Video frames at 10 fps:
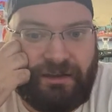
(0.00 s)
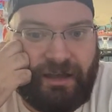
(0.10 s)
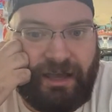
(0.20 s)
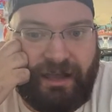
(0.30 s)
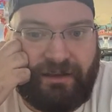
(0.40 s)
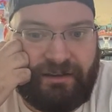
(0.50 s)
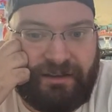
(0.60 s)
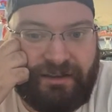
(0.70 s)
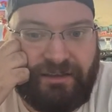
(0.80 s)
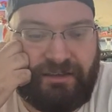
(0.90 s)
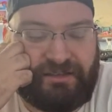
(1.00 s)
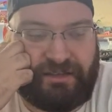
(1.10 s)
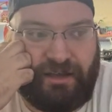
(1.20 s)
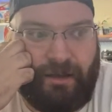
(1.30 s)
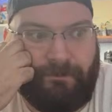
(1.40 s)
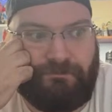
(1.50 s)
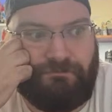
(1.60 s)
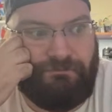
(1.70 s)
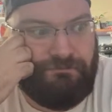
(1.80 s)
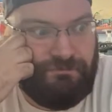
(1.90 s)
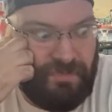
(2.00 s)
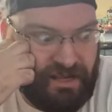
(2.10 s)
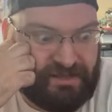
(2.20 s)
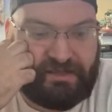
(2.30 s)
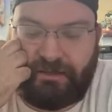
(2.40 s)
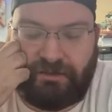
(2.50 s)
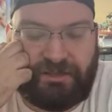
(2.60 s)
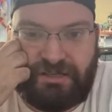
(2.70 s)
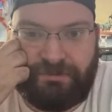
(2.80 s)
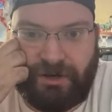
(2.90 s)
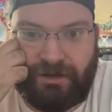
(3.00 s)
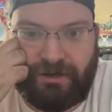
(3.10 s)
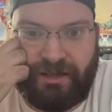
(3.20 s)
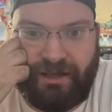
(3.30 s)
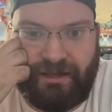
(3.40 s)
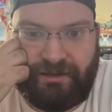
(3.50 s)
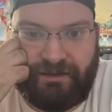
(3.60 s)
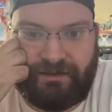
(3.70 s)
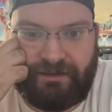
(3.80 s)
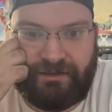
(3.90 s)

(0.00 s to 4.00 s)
And he is amazingly smart. And